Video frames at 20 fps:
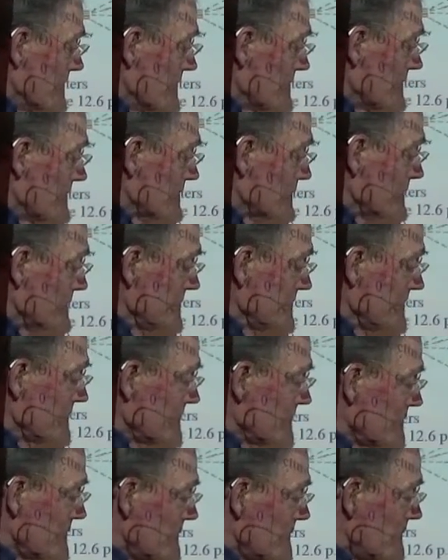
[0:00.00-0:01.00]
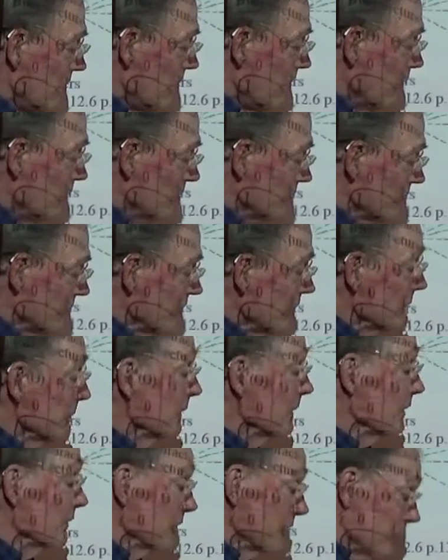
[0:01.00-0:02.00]
that we always take
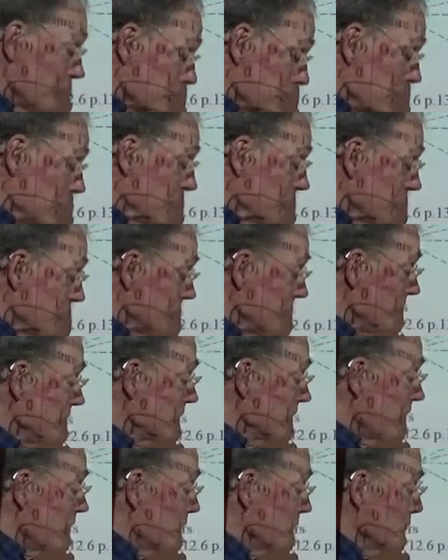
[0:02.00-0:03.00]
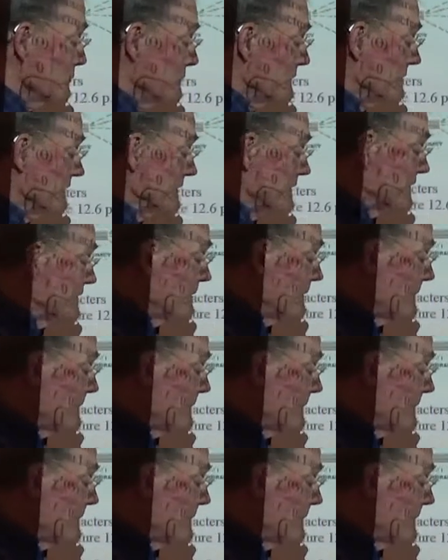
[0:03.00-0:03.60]
because its matrices are real.